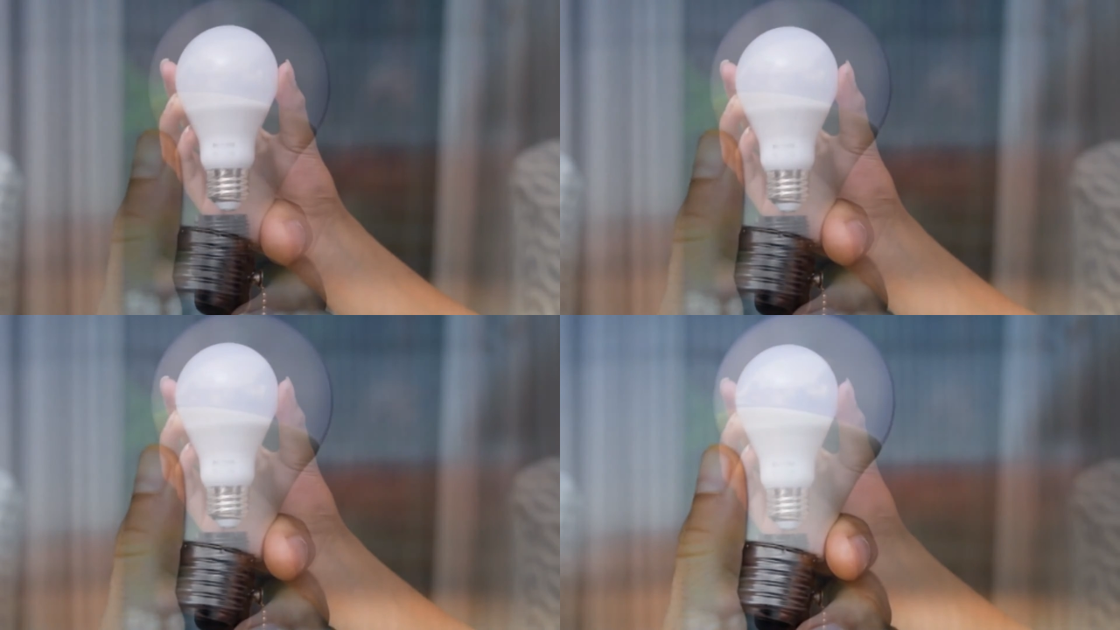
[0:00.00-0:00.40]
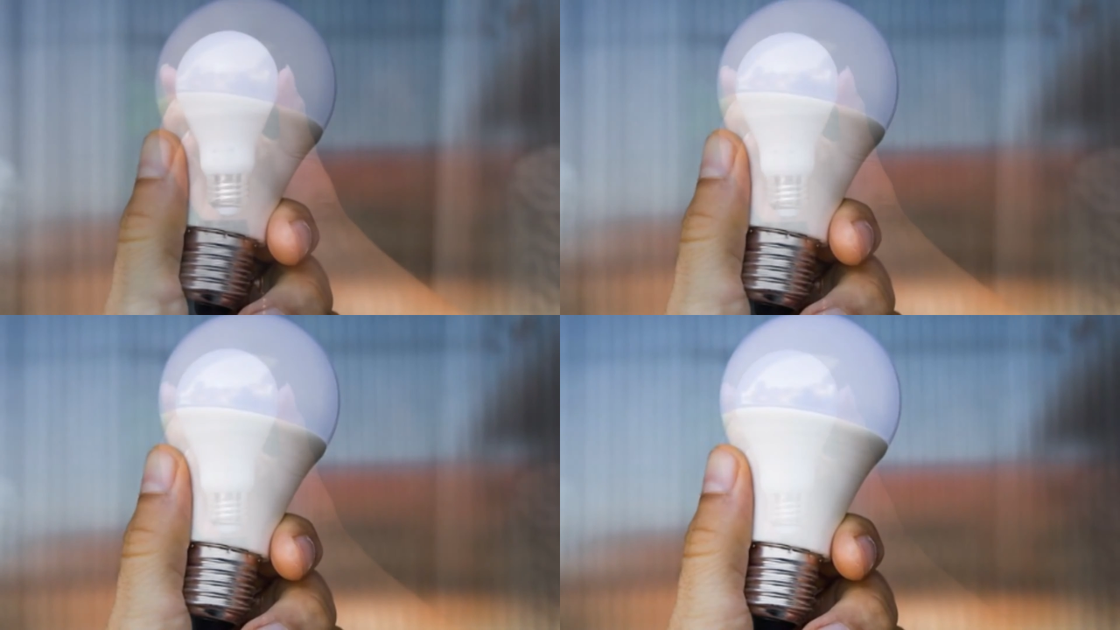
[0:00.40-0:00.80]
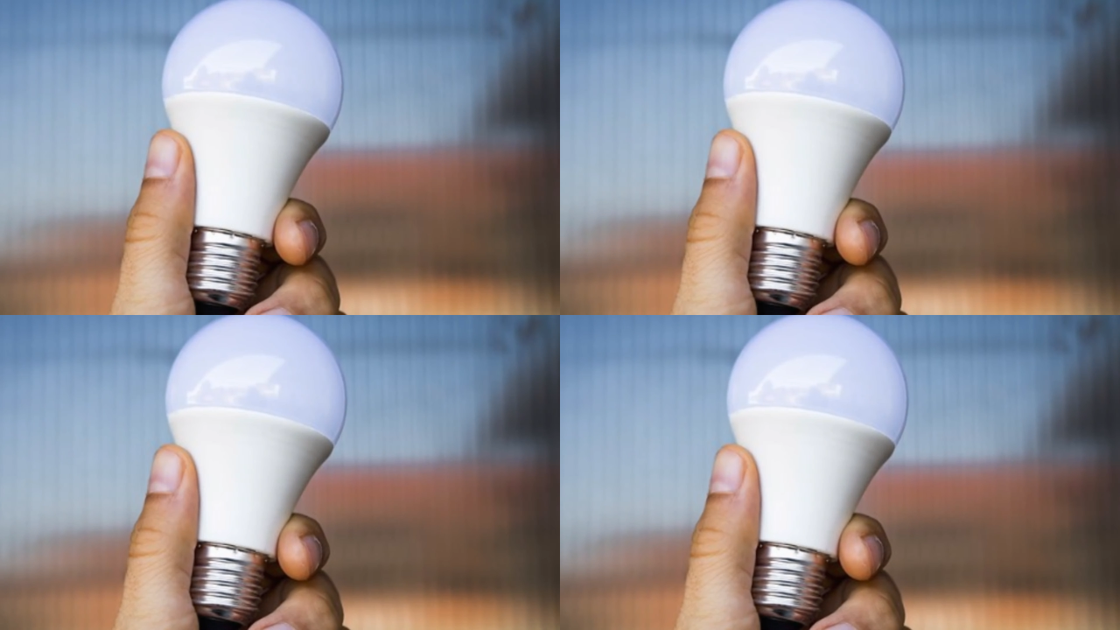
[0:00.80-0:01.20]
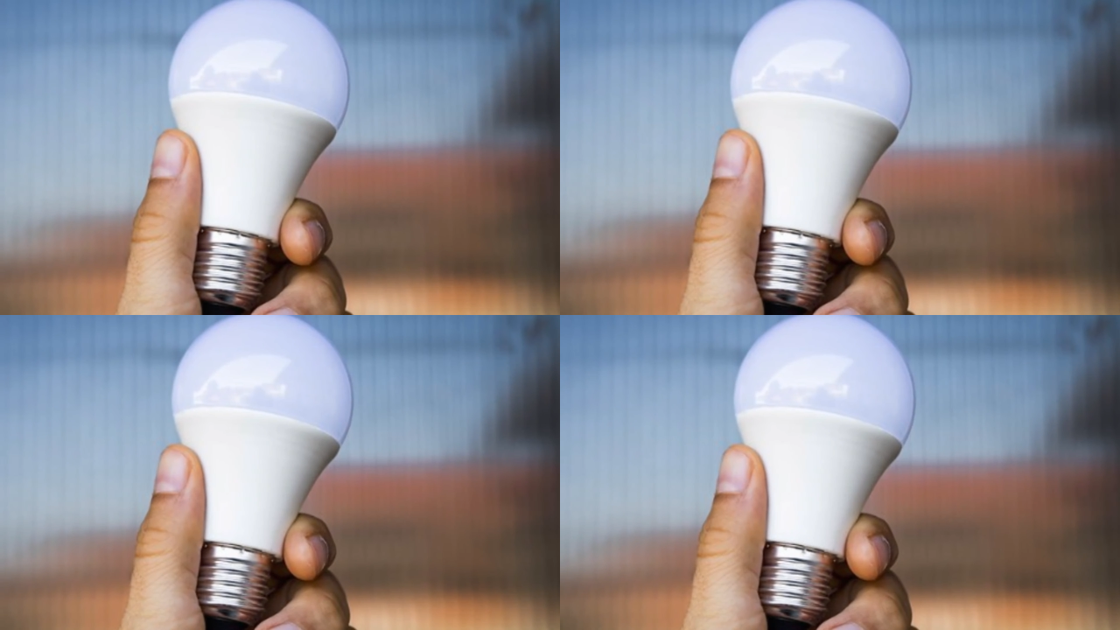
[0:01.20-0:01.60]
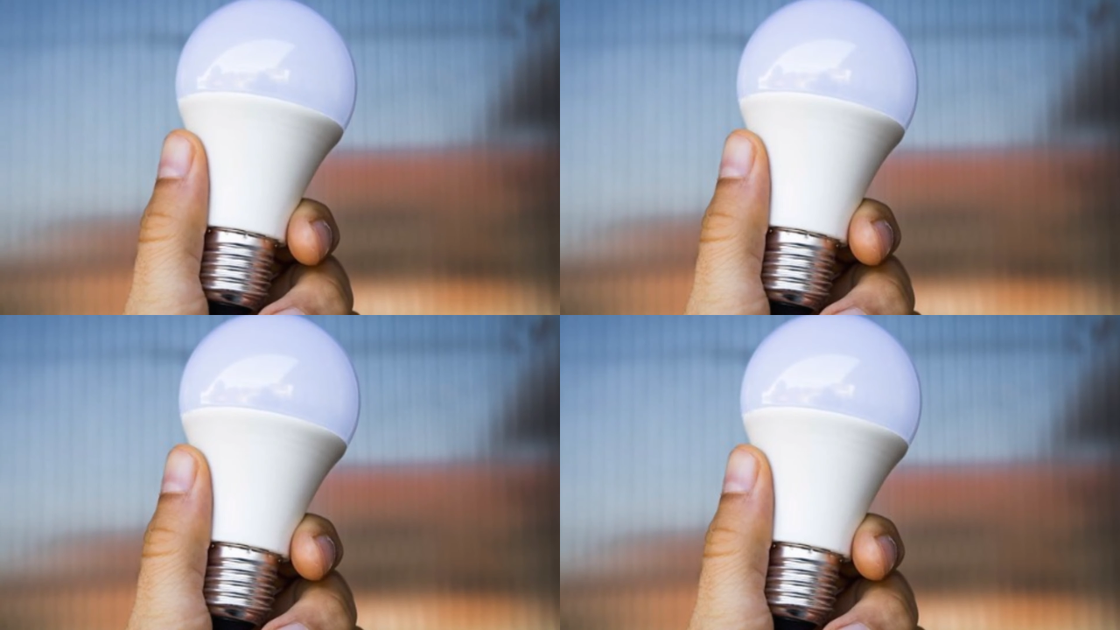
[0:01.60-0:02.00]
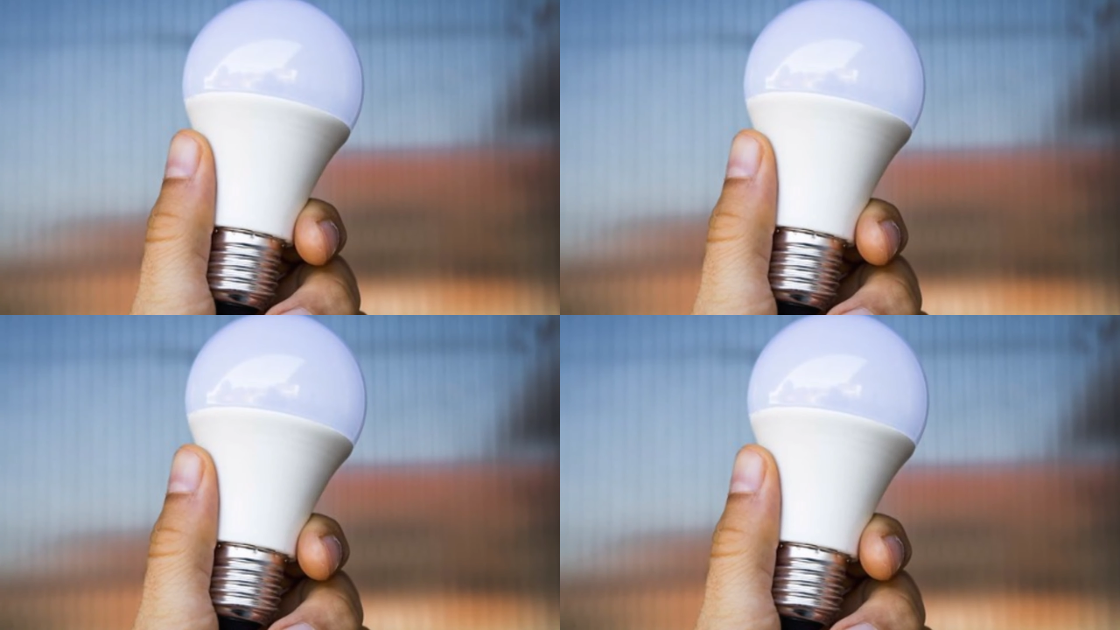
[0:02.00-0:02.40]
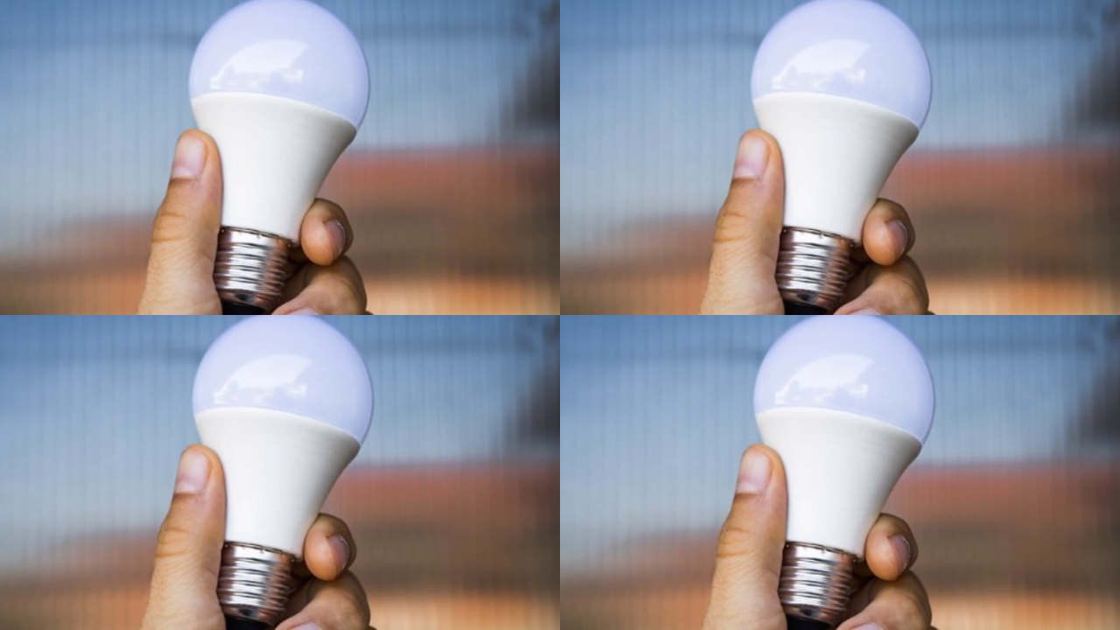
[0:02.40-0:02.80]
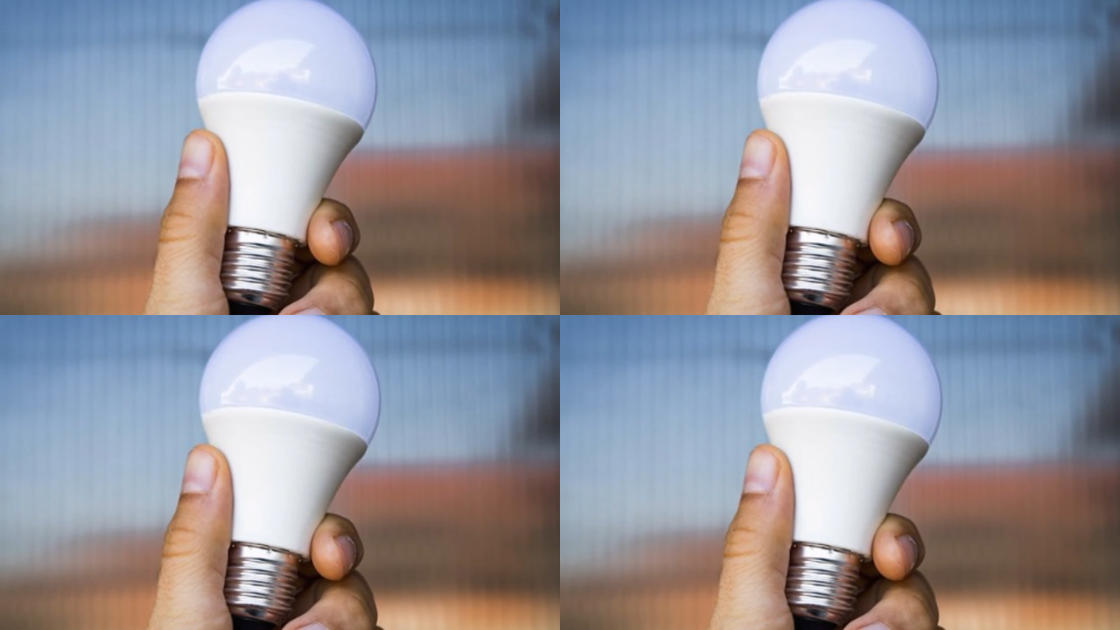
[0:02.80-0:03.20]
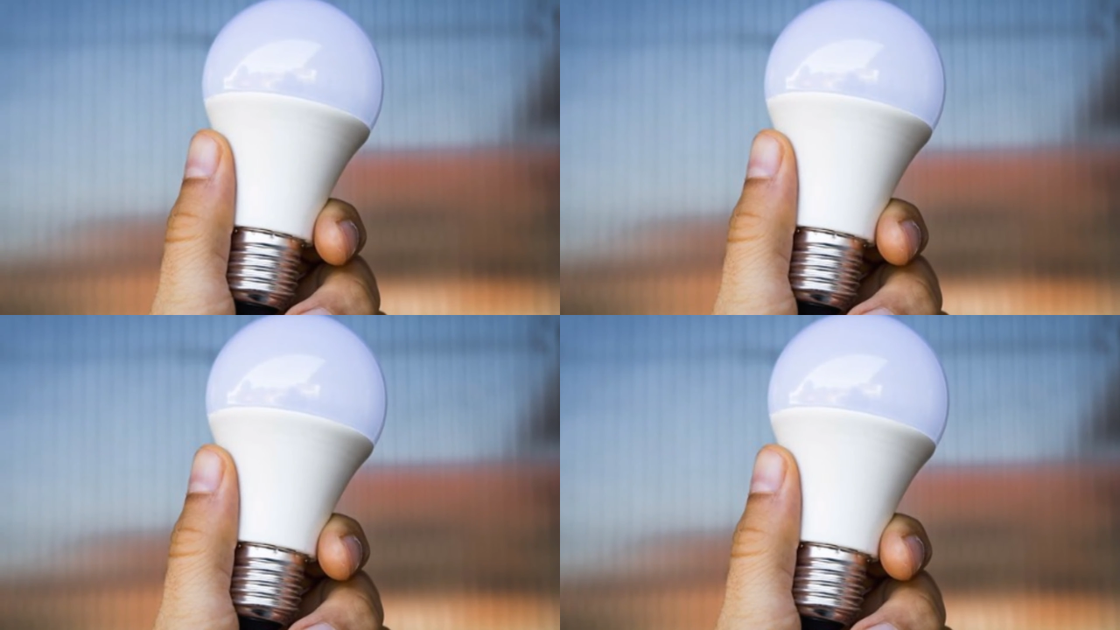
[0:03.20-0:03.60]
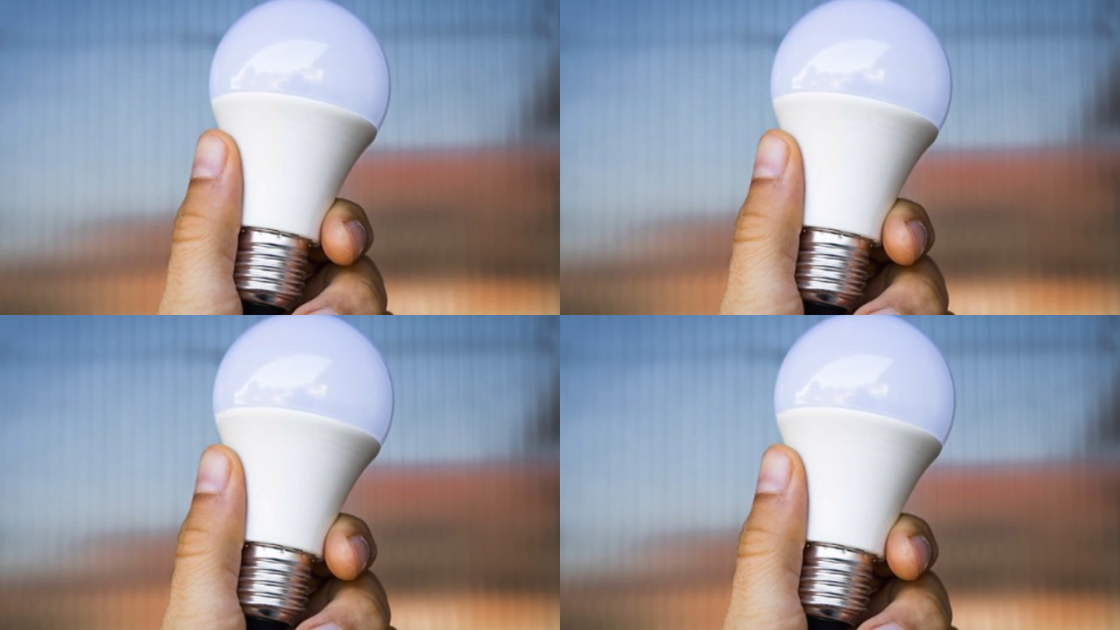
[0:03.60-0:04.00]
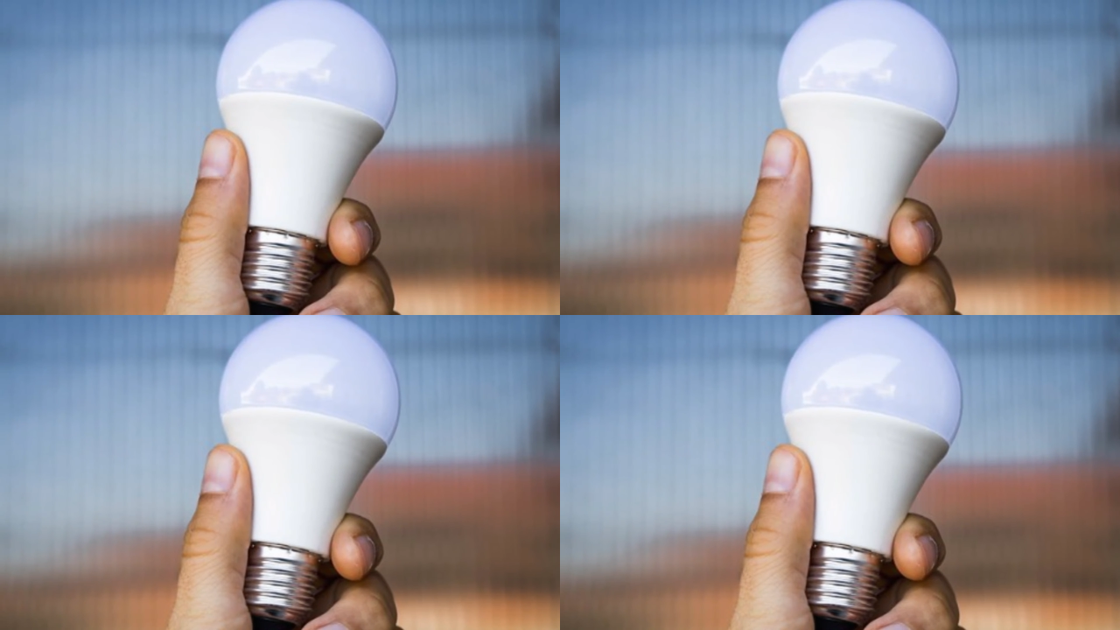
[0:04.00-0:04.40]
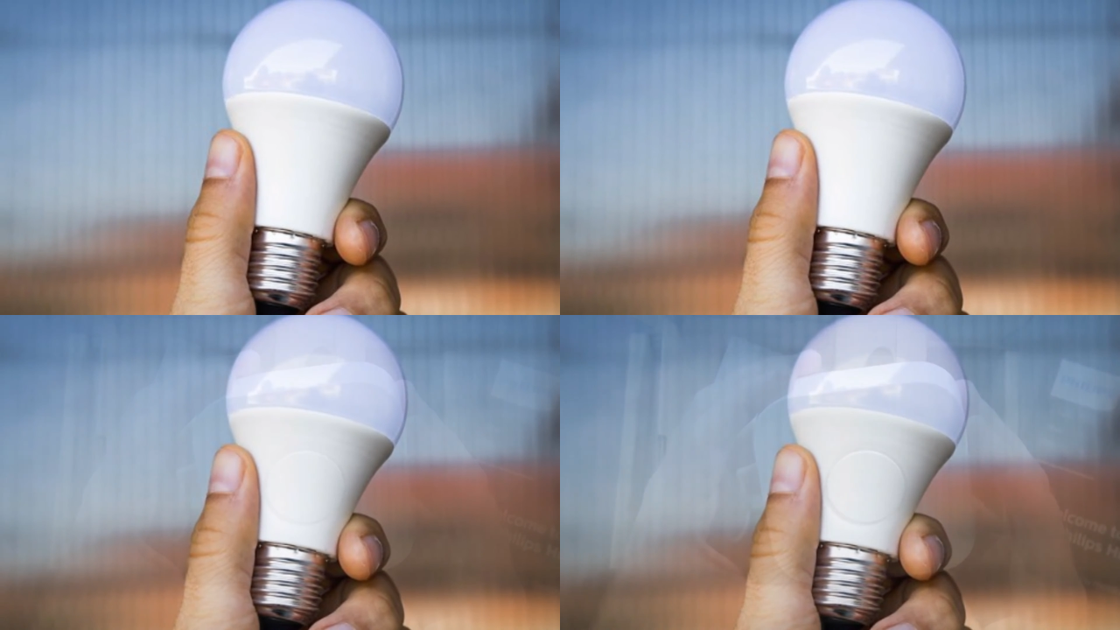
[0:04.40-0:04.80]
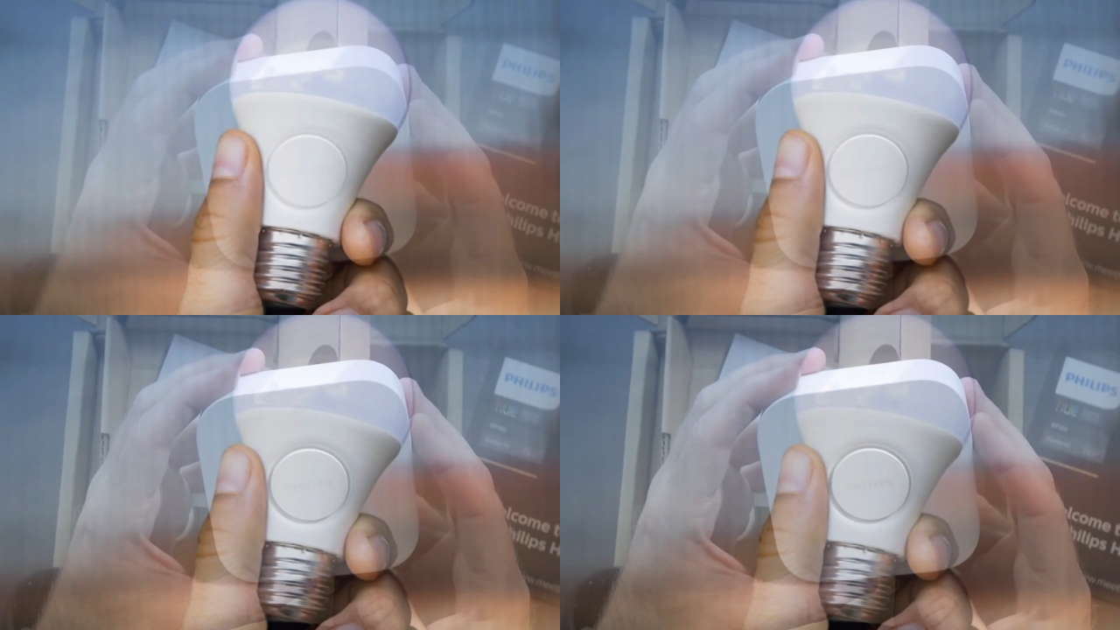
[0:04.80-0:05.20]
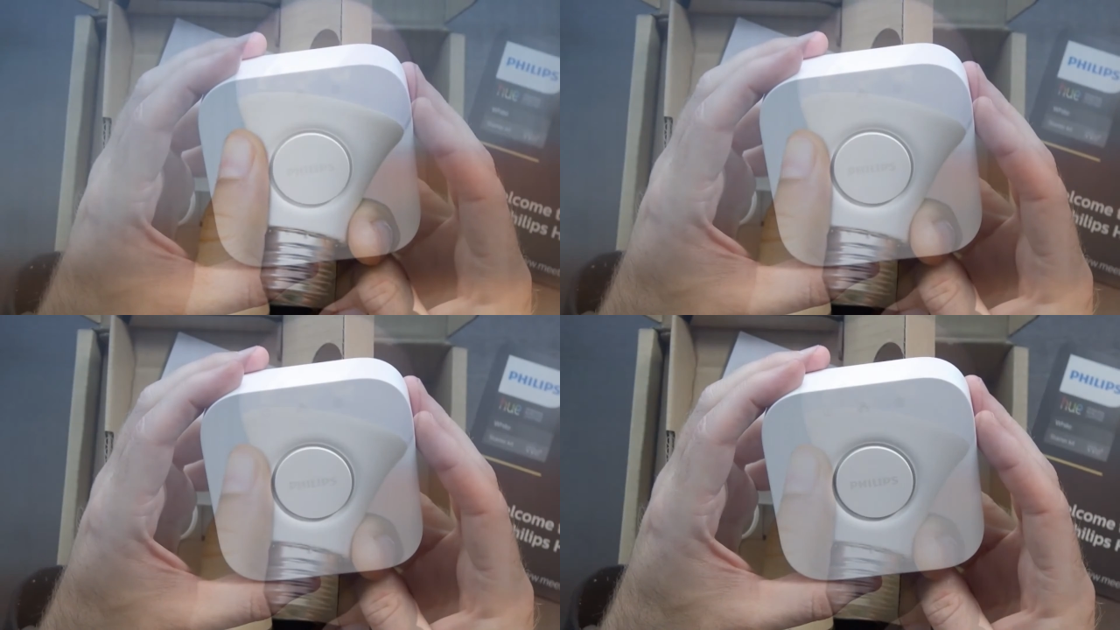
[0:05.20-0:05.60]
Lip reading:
No face is visible, so there are no lips to read.